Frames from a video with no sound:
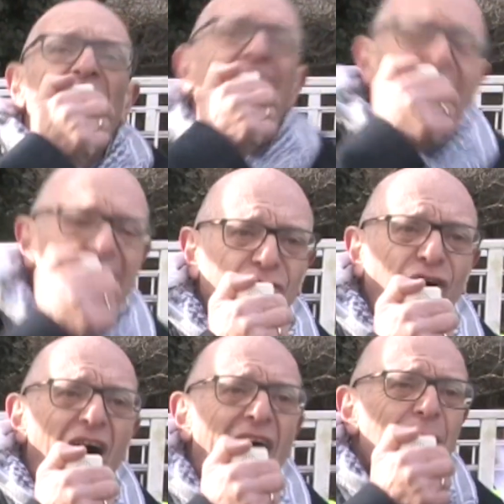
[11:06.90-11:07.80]
that
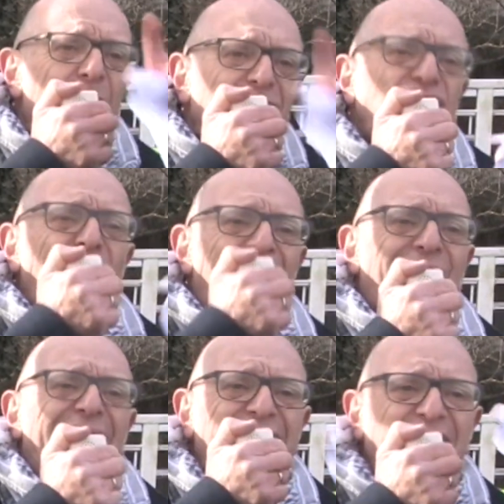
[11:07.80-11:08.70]
cry we've
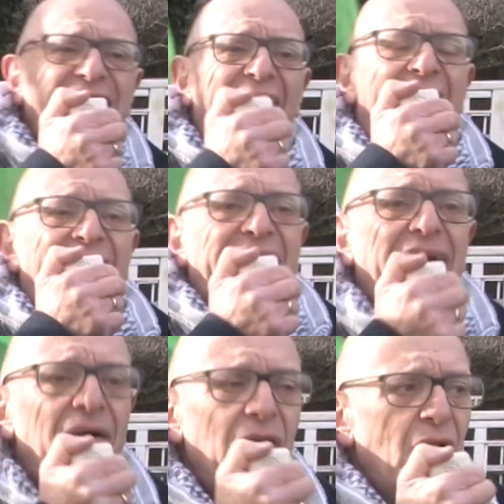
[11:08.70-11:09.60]
shouted today,
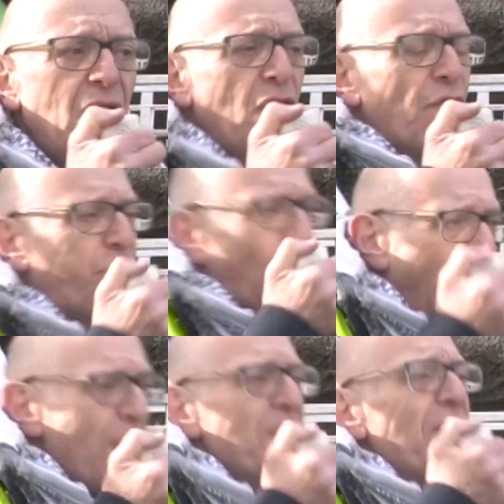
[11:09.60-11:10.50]

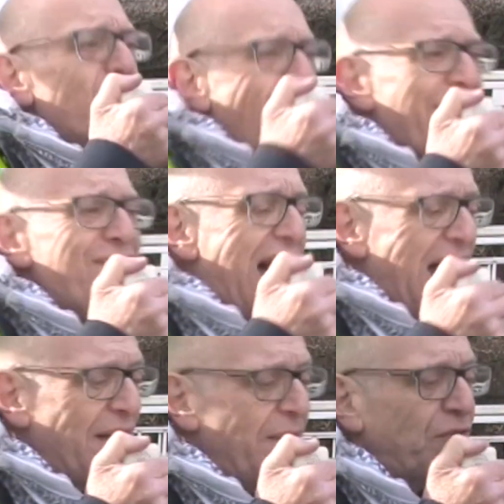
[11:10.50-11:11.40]
from the river
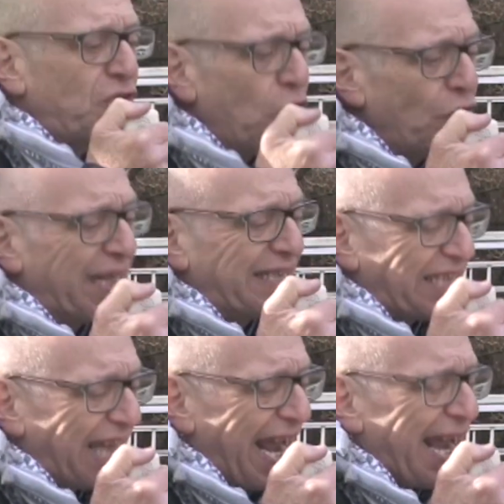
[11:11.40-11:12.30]
to the
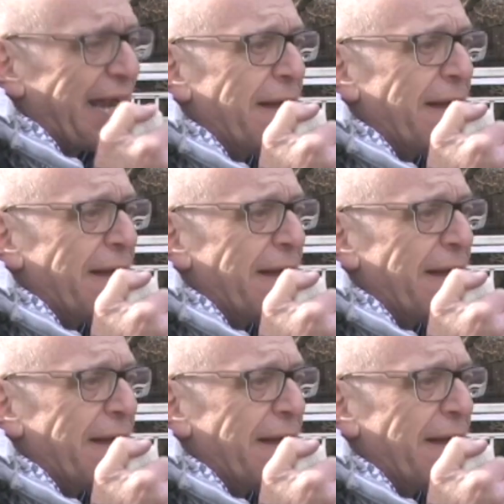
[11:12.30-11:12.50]
sea,